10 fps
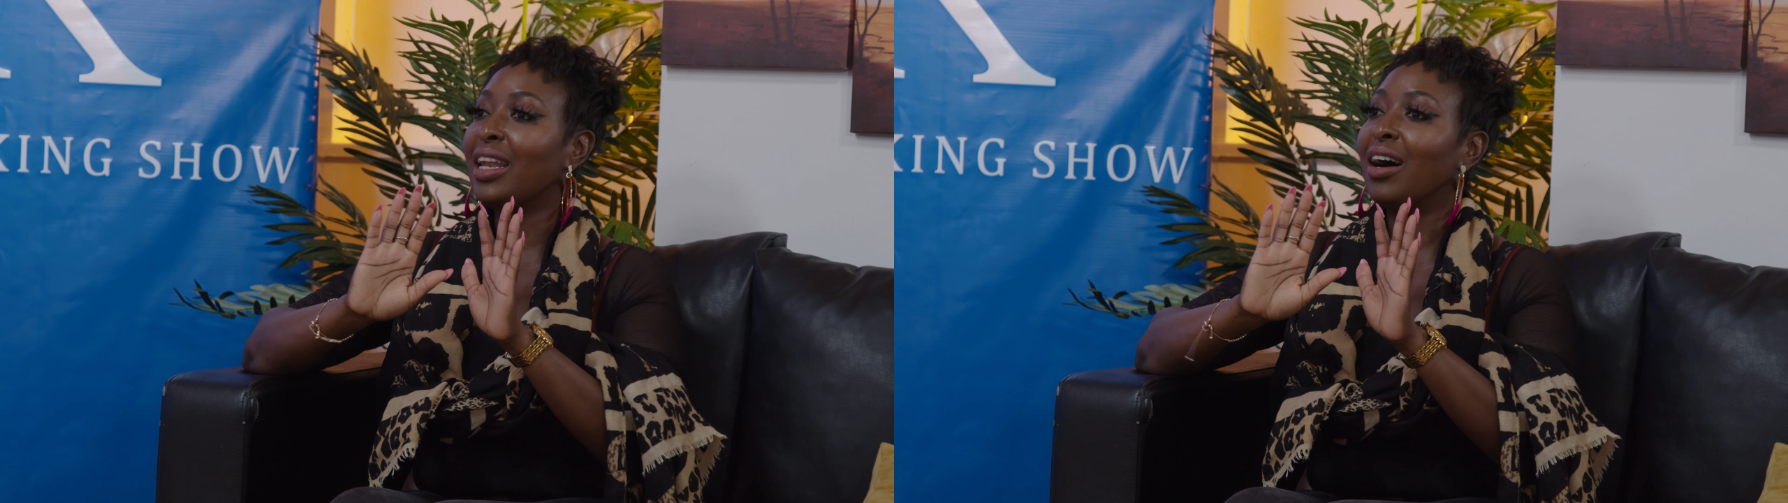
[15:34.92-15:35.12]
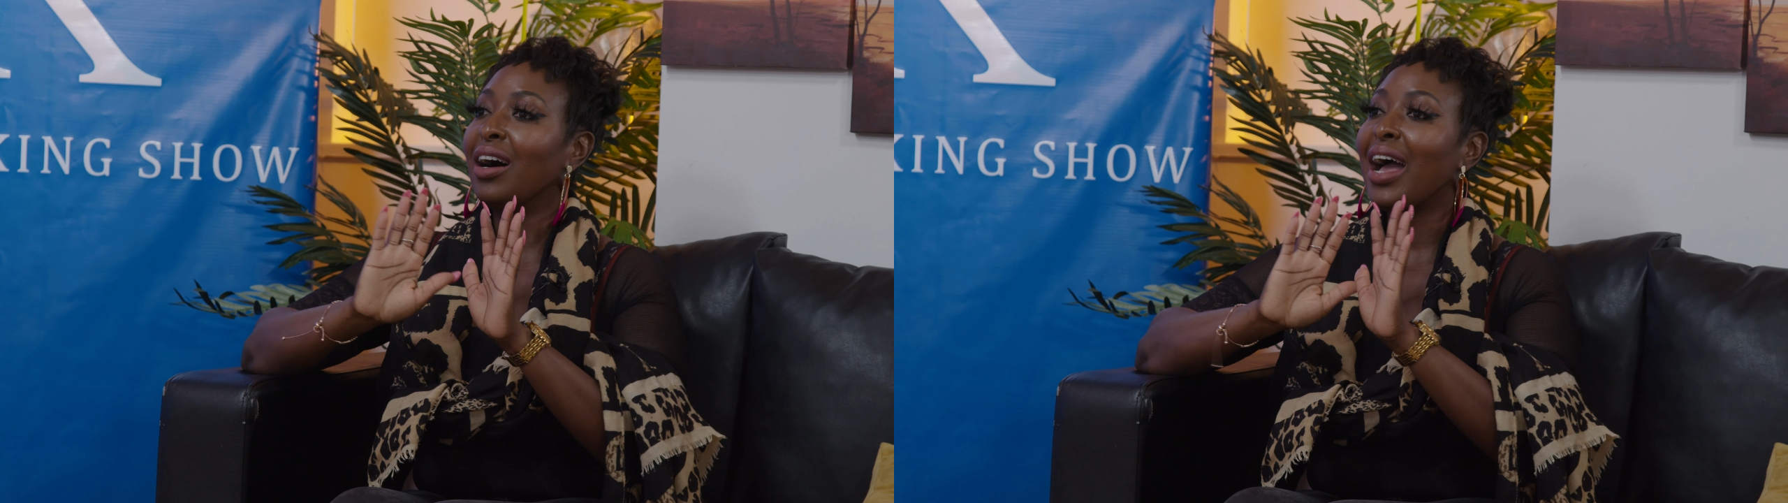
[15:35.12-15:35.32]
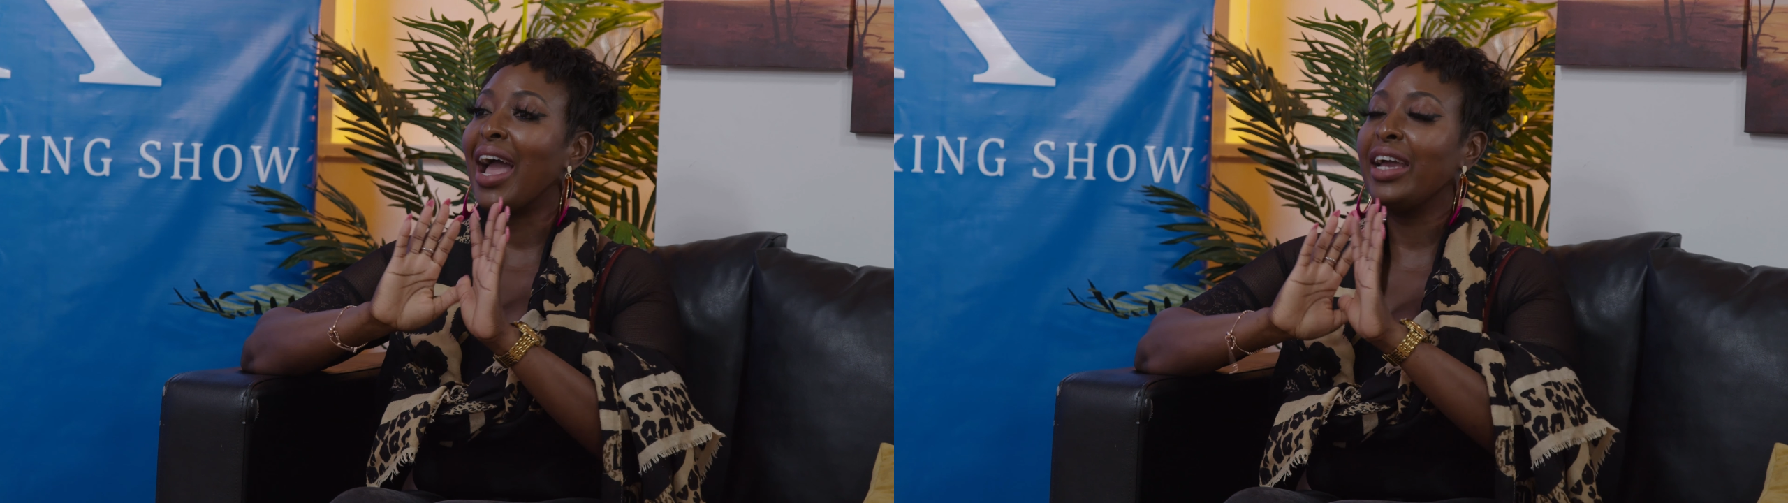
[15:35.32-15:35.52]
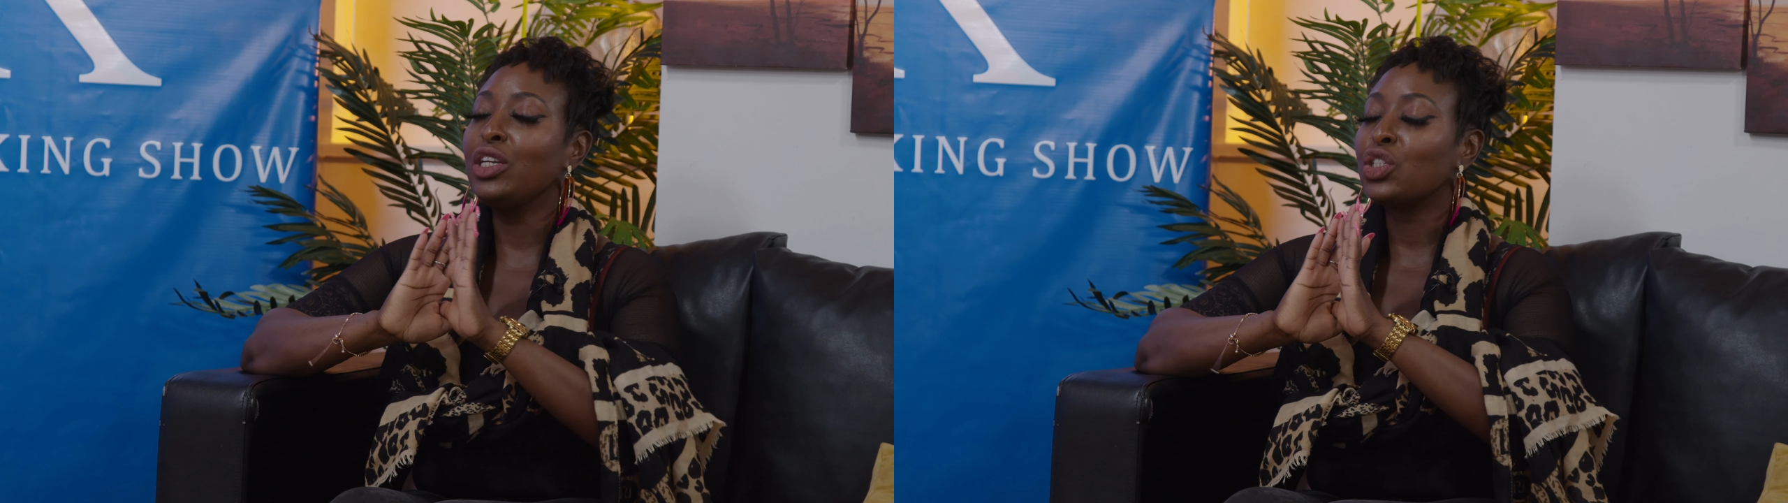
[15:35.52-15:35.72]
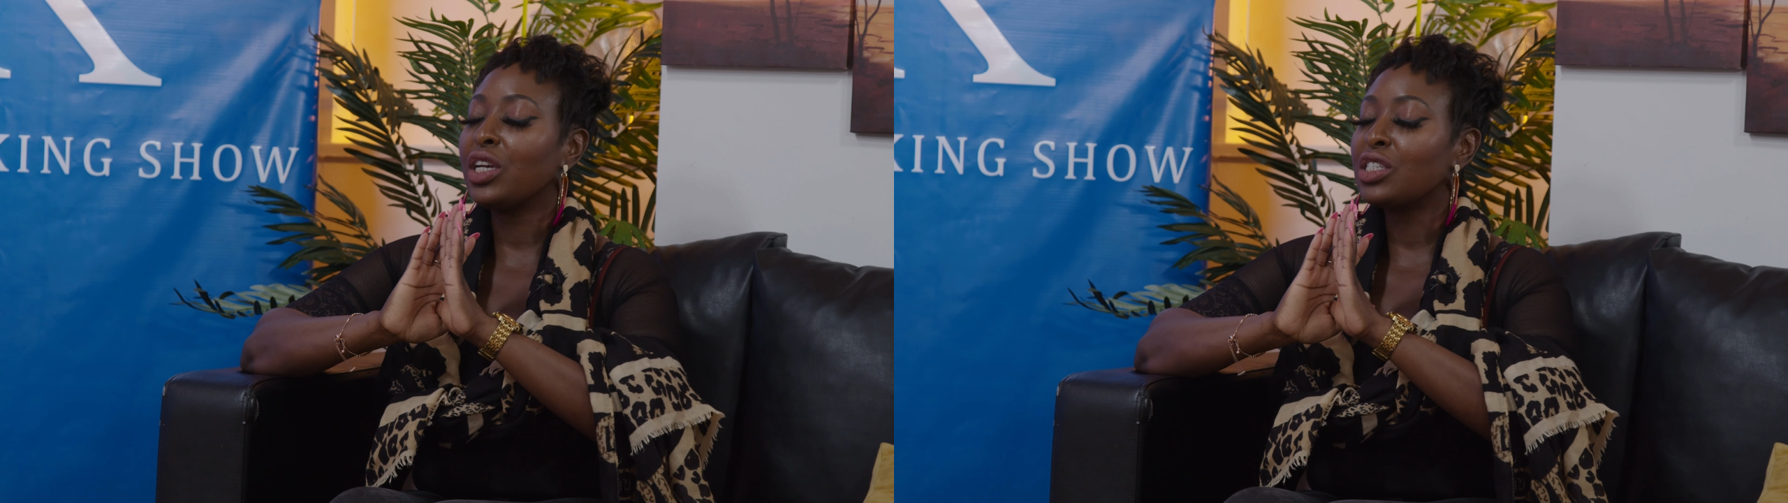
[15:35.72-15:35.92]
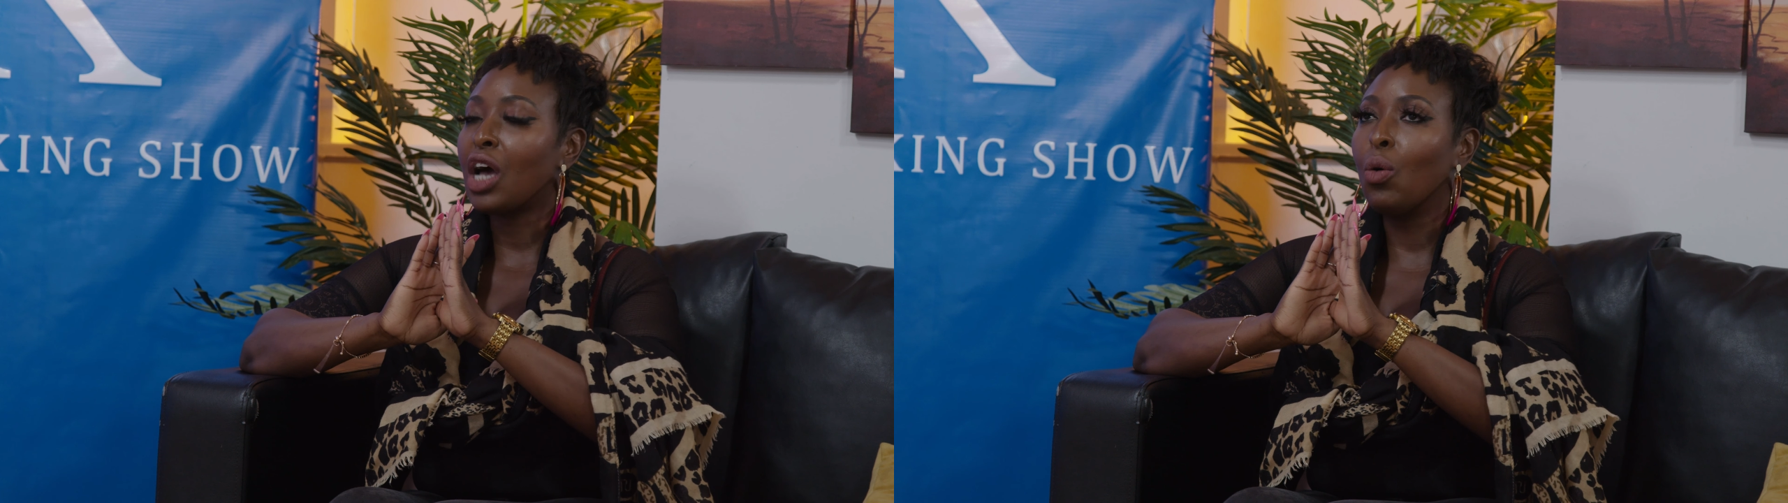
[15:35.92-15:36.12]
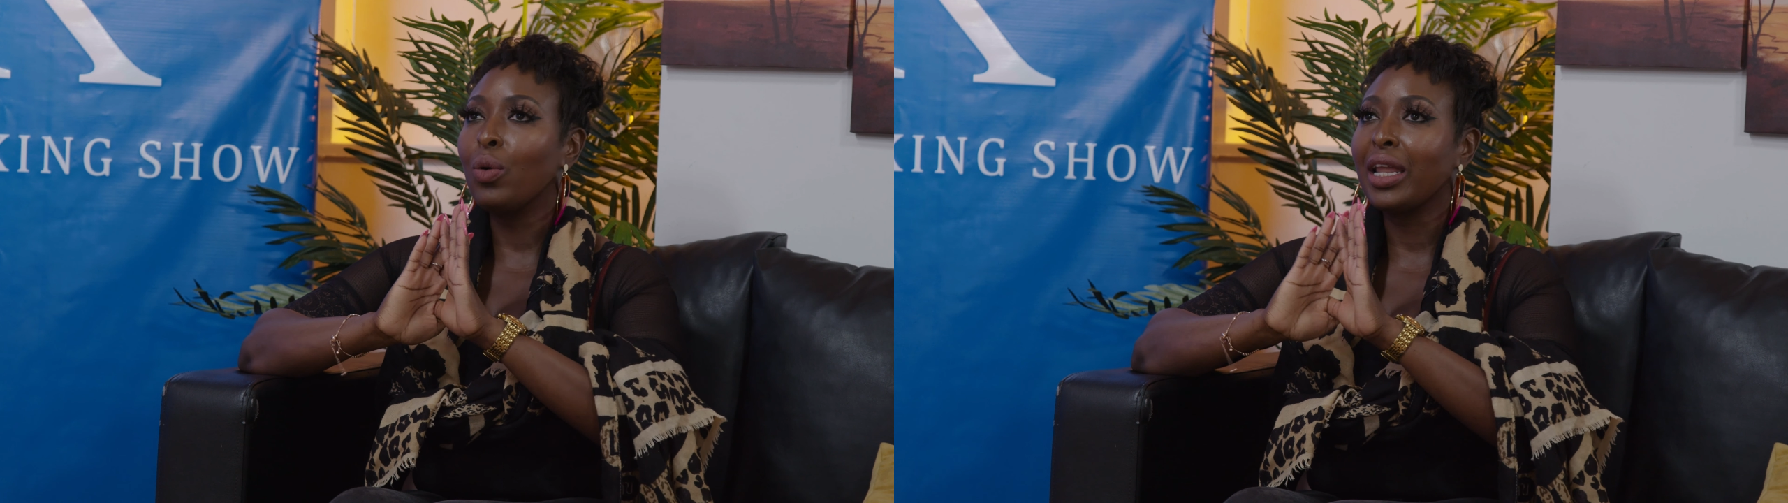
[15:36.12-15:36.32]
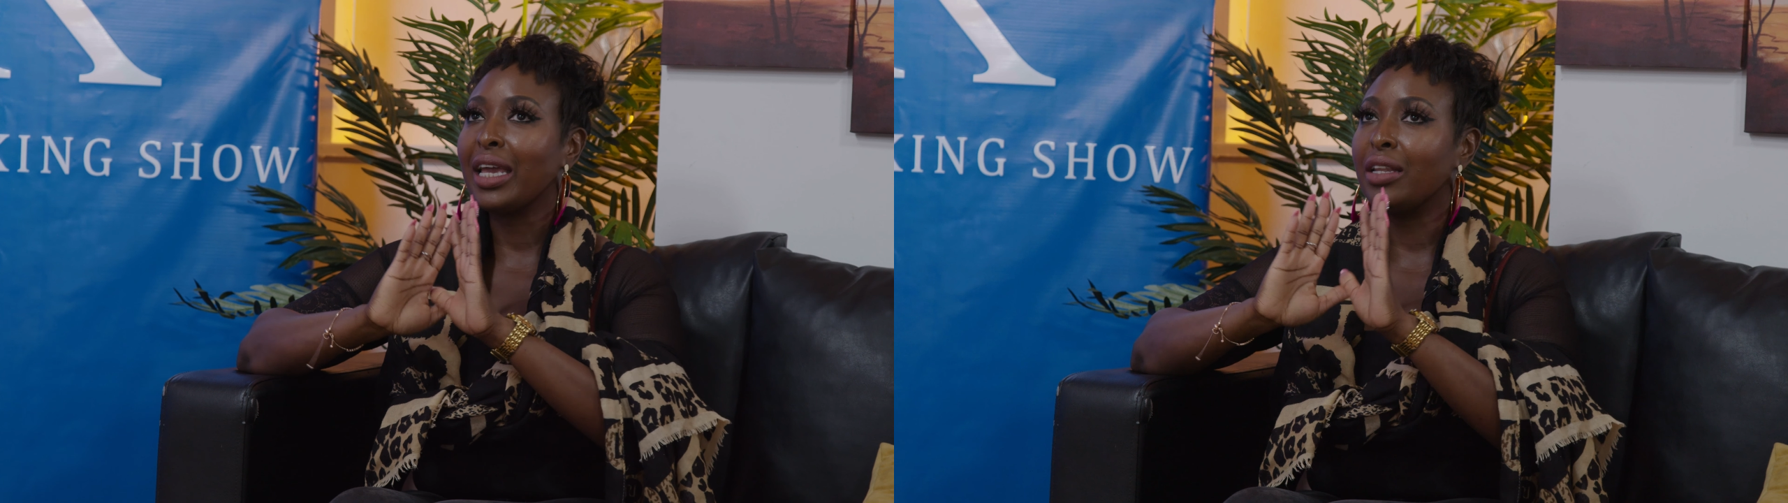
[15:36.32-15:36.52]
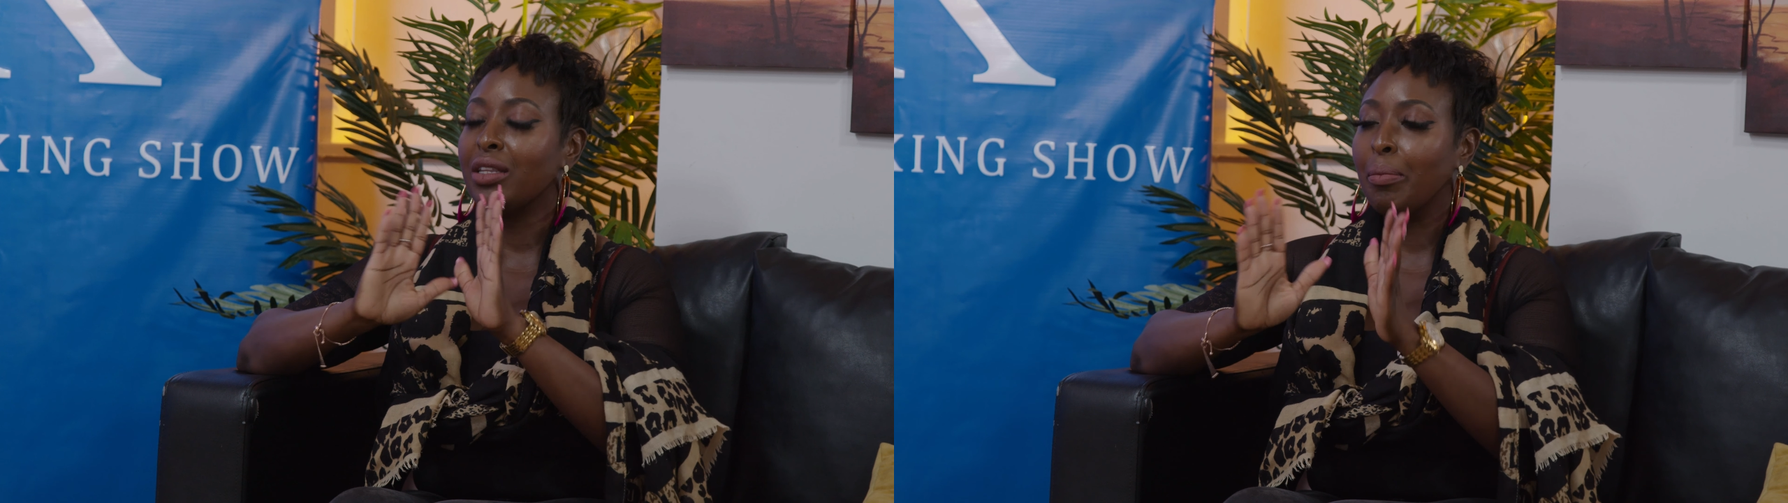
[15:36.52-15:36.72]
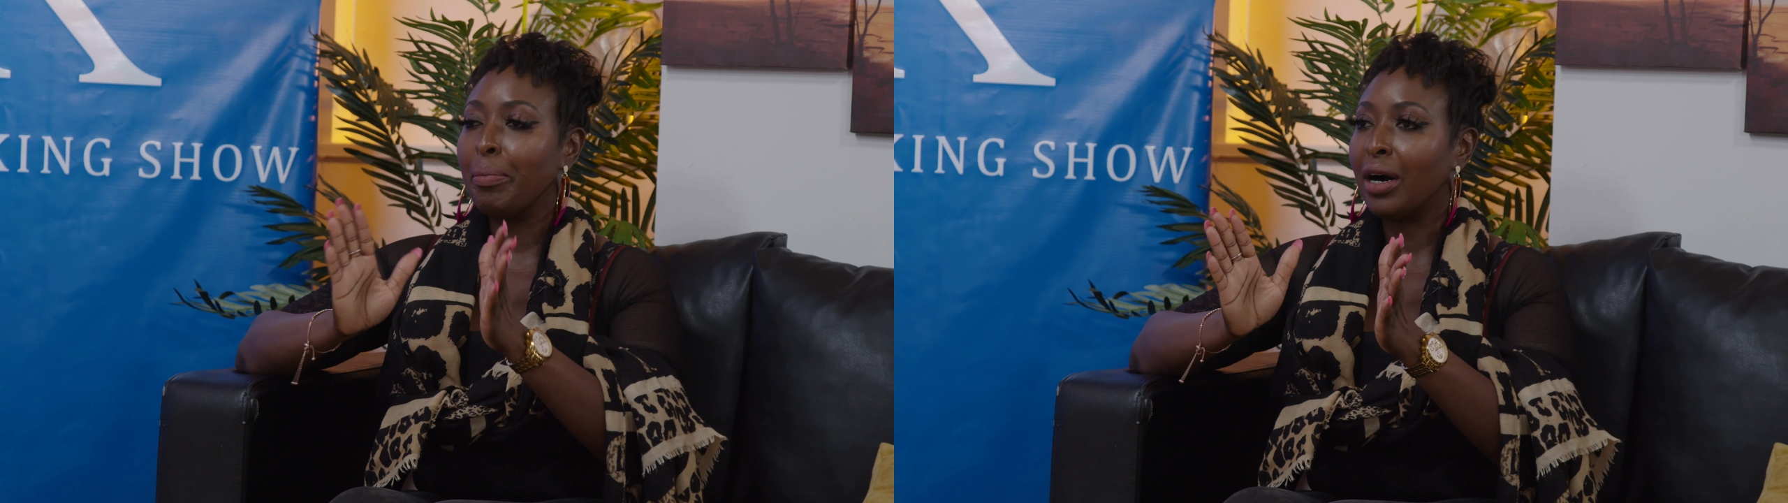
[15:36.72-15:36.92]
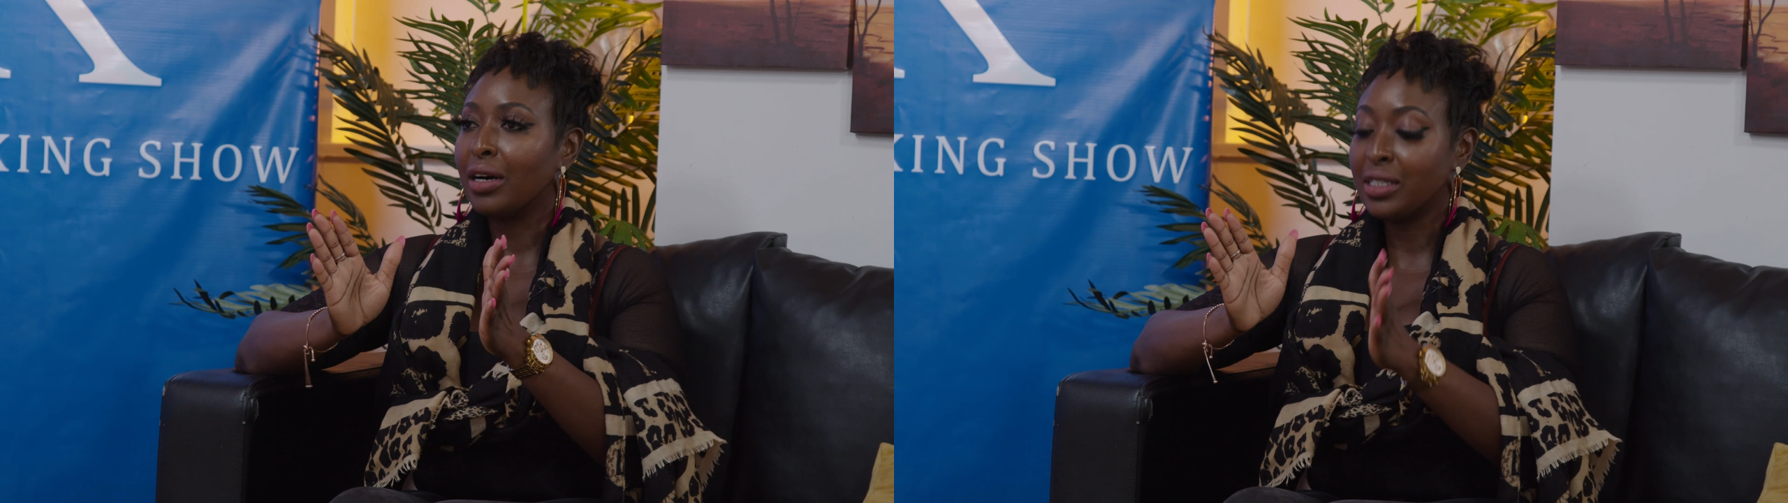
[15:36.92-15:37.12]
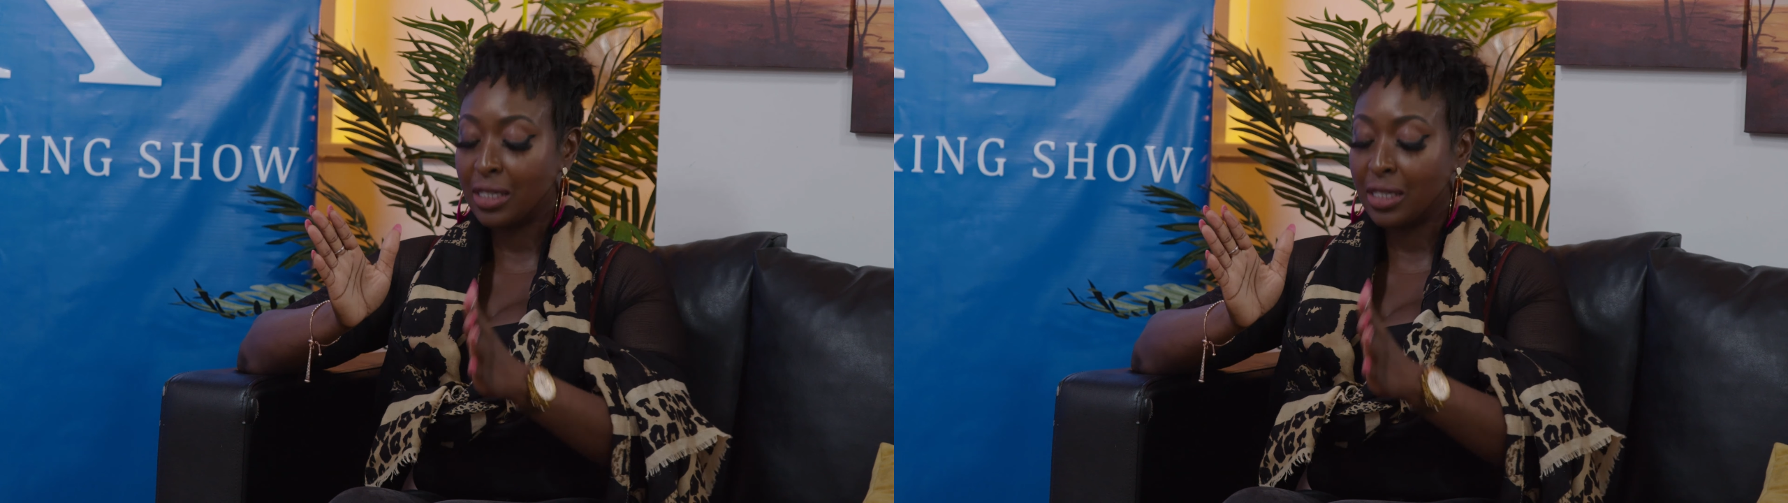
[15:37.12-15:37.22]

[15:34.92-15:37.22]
Stella, age is only a number.